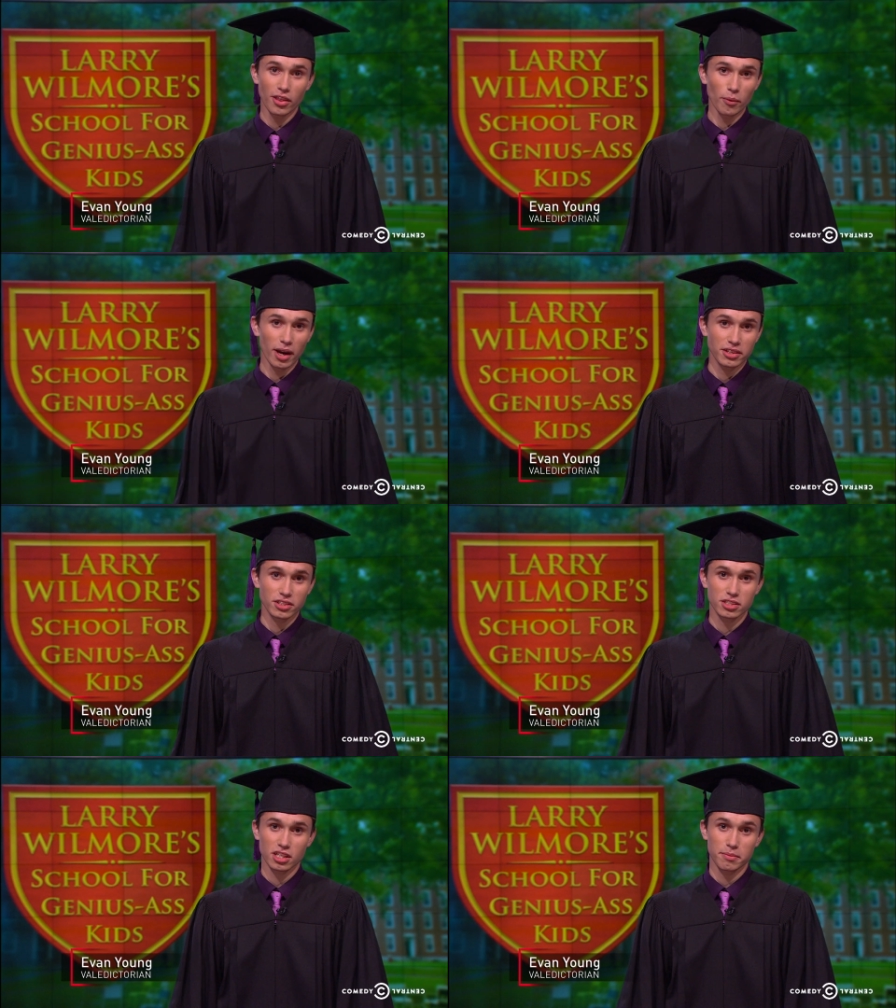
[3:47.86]
Otherwise,
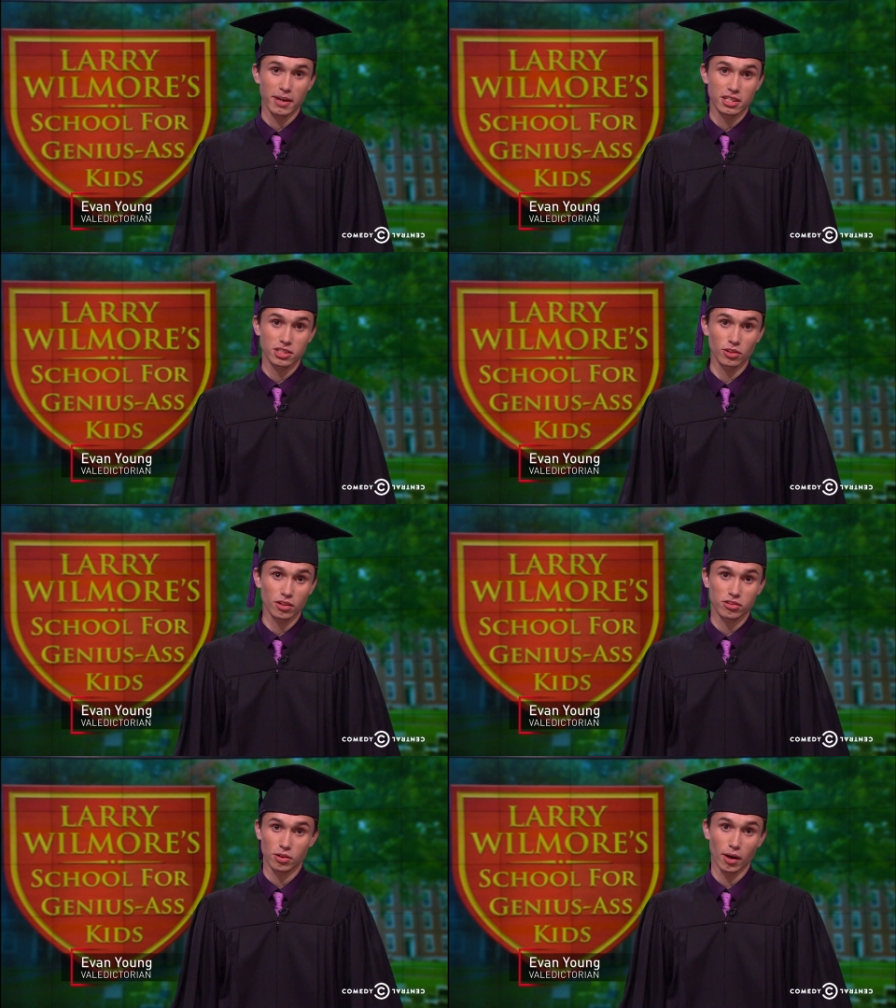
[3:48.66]
you're just going to make
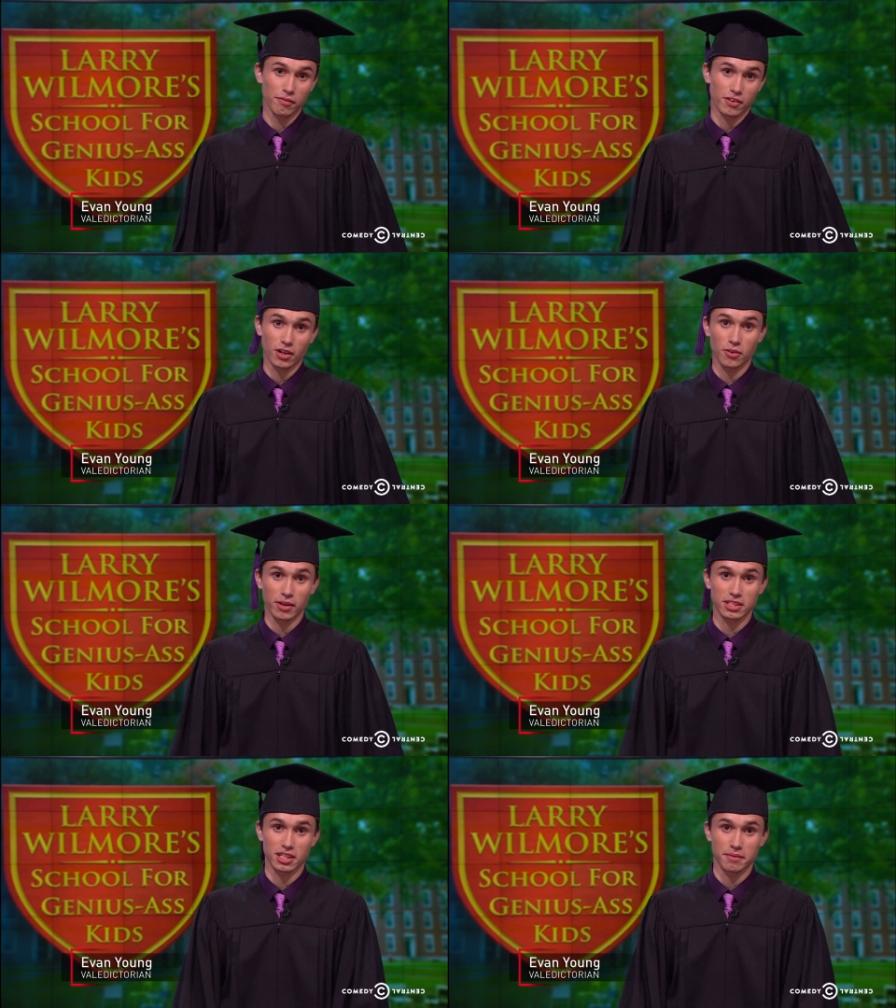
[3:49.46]
children throw up for no
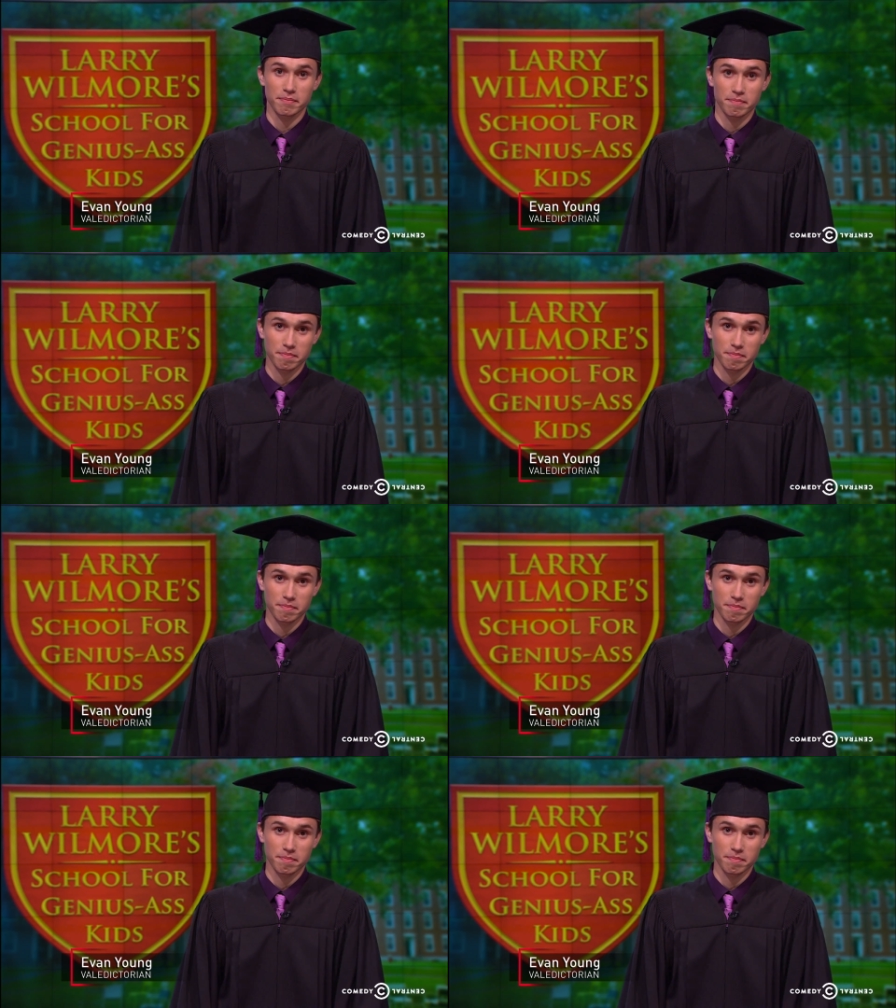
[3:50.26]
reason.